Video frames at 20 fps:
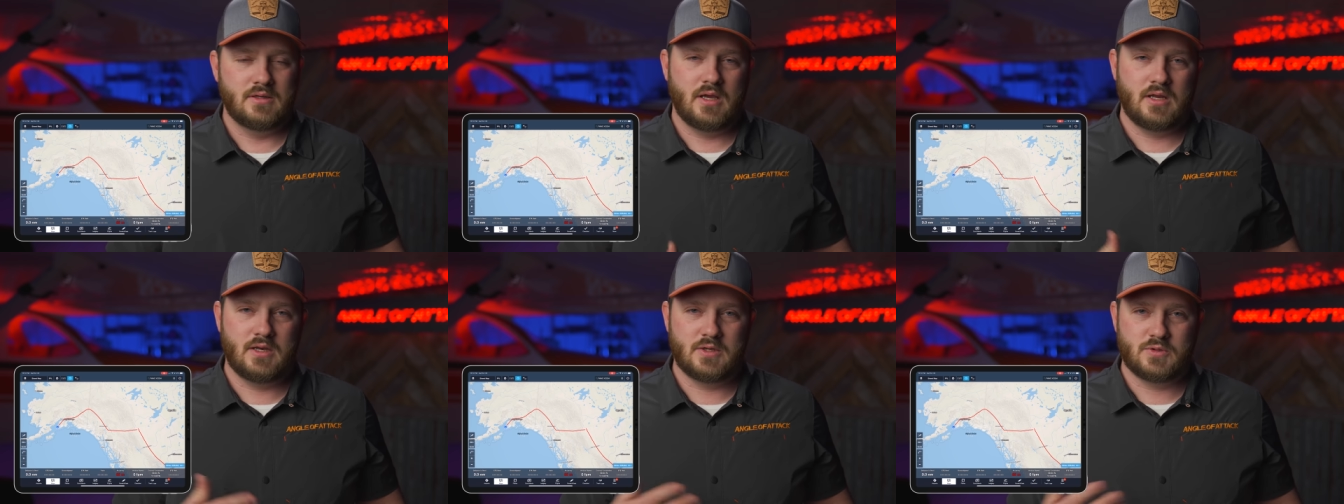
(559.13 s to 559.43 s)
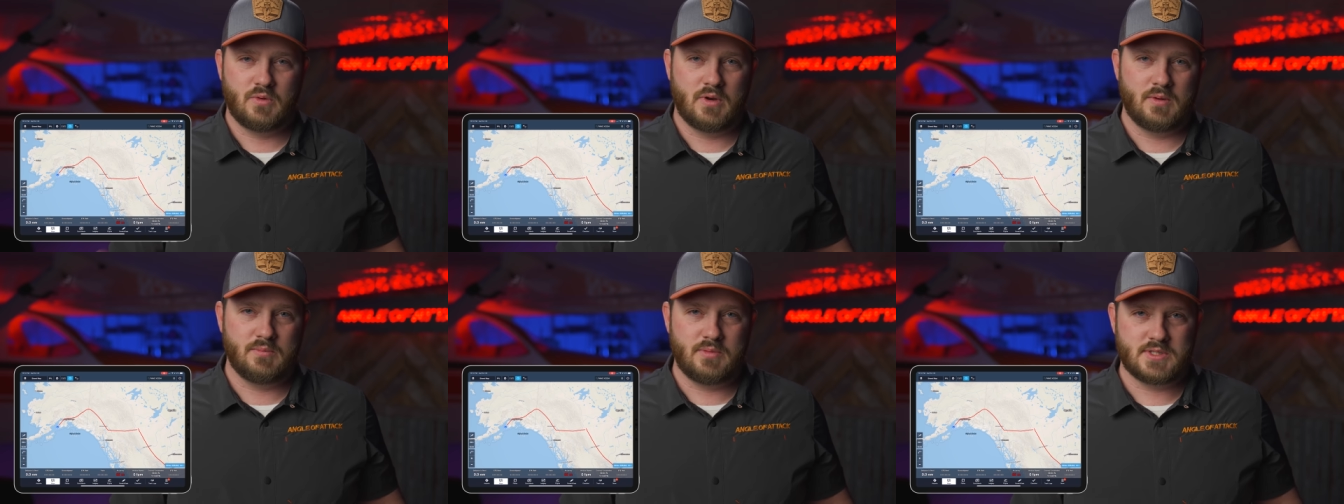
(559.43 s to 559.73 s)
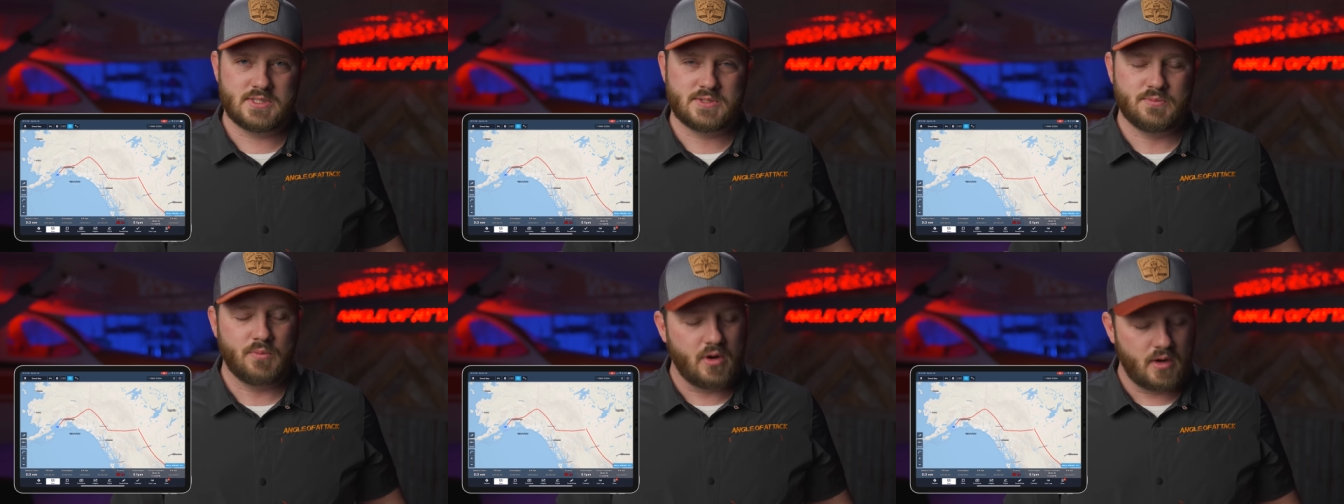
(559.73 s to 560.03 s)
I just want to be
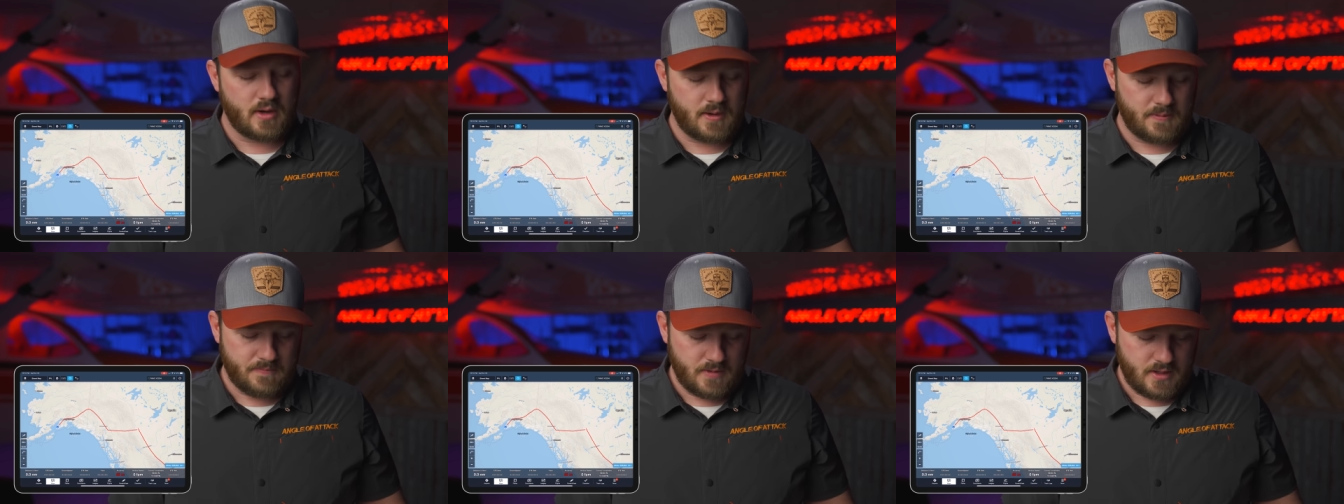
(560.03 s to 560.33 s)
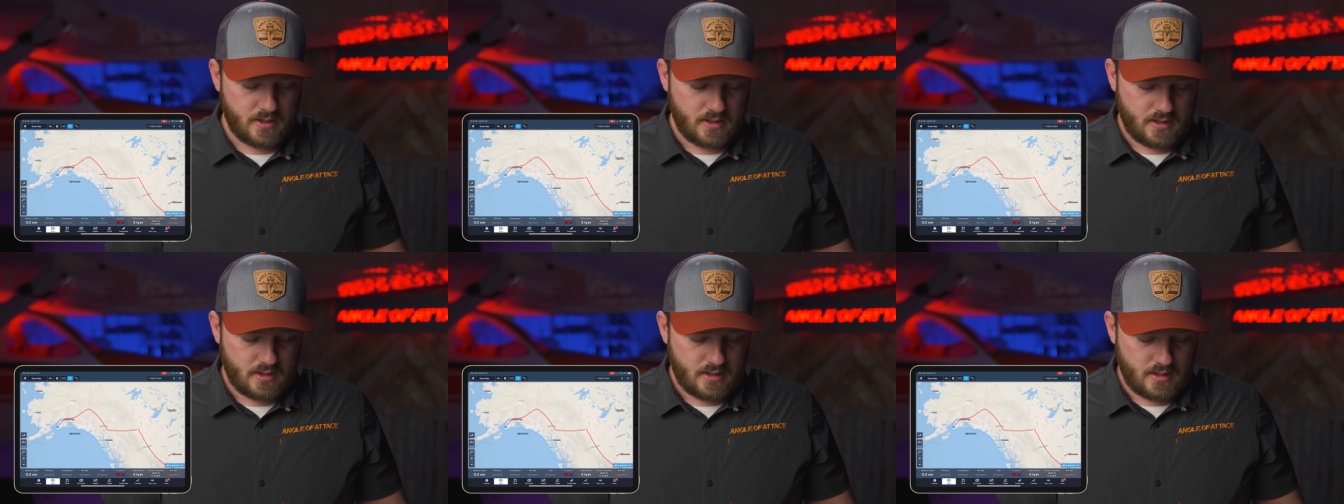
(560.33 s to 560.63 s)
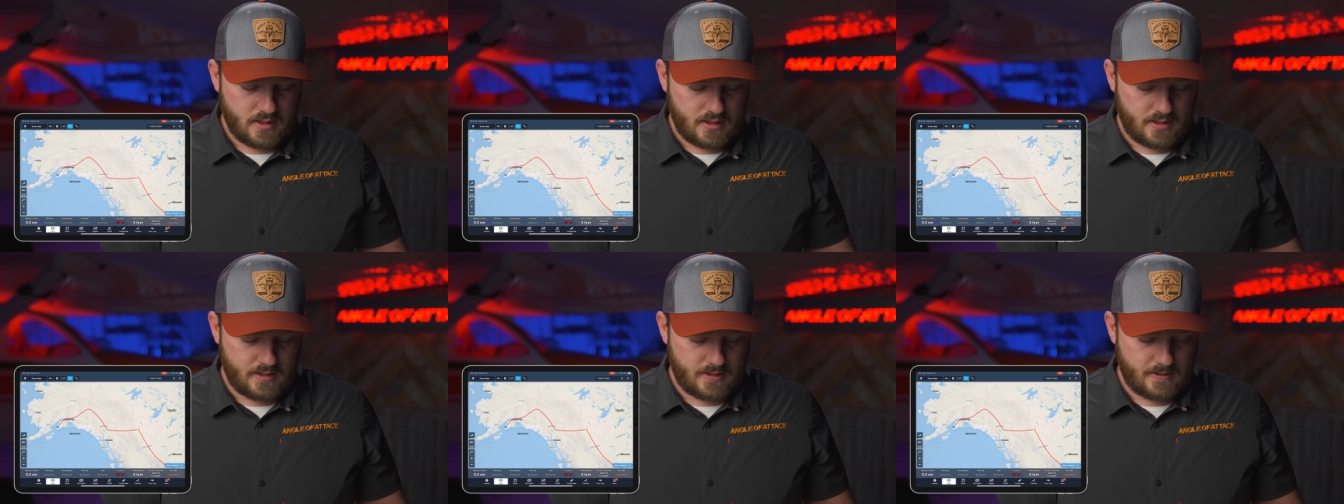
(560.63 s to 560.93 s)
smart.
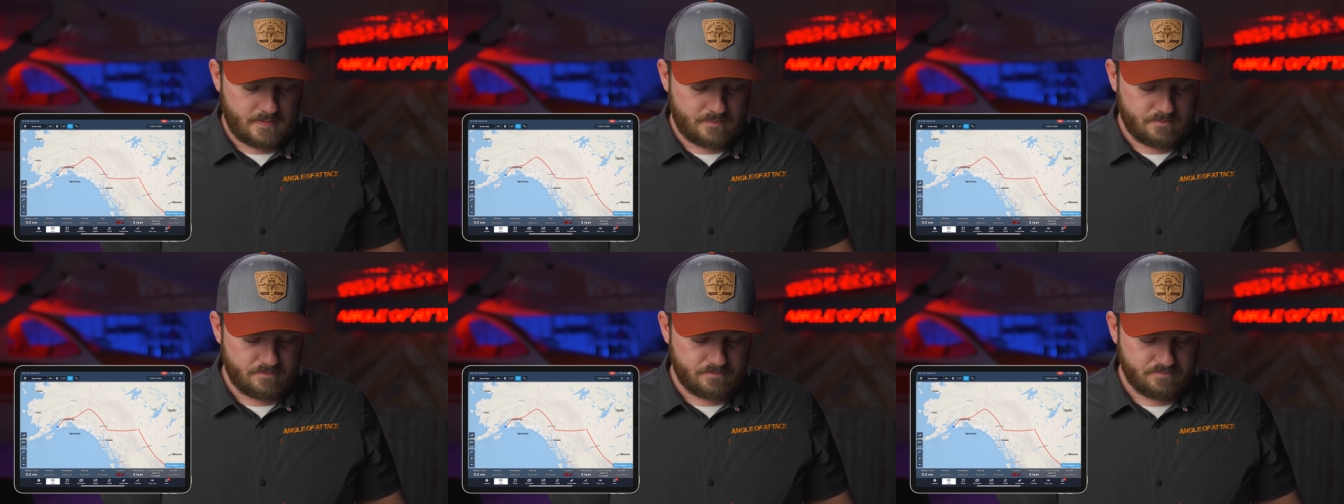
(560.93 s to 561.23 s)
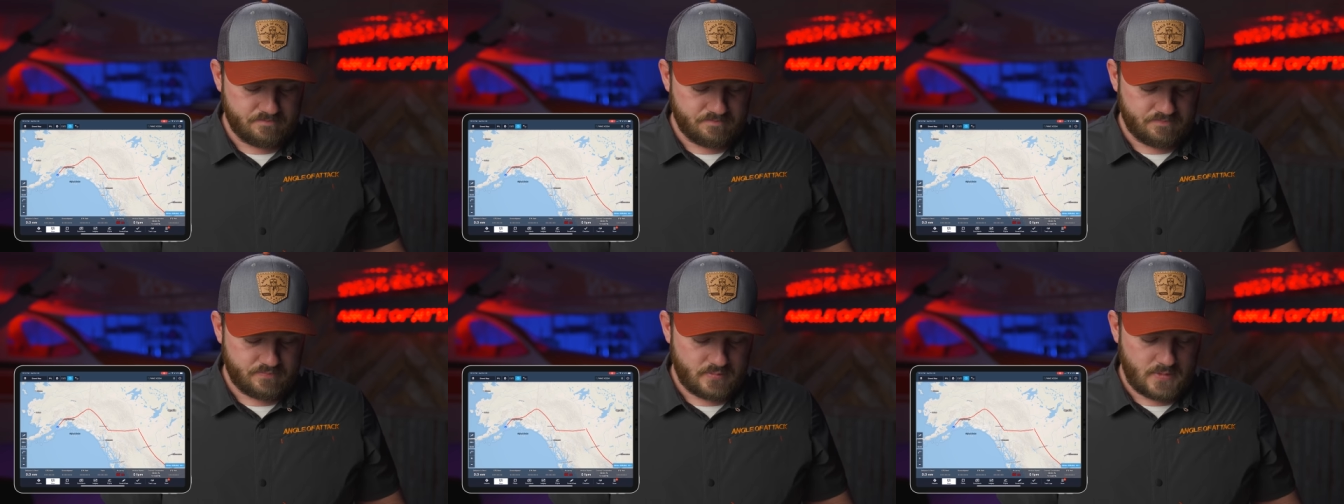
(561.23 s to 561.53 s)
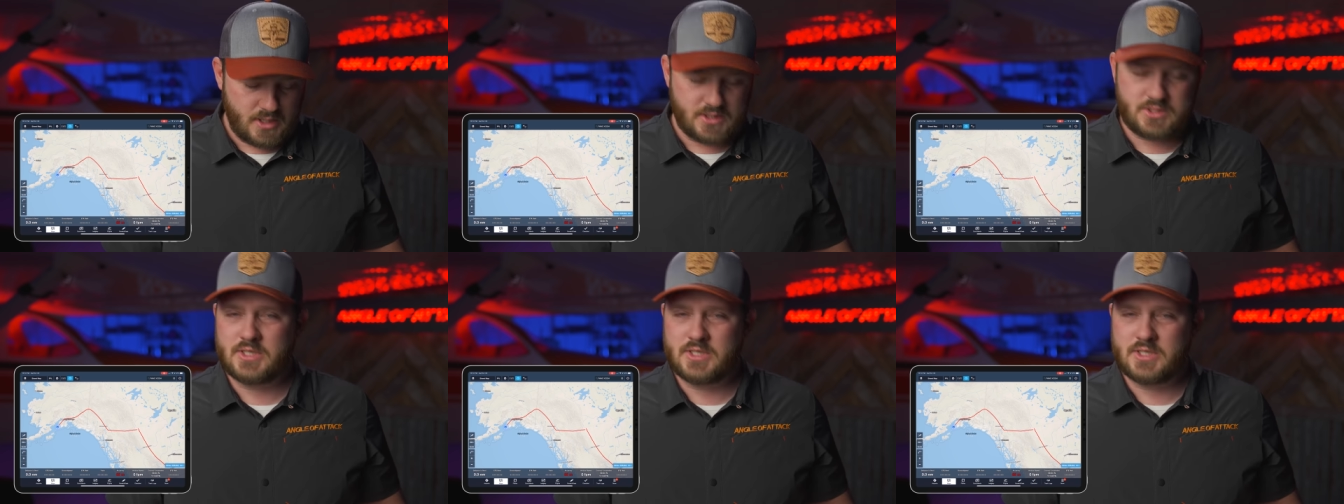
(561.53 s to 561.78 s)
Um, it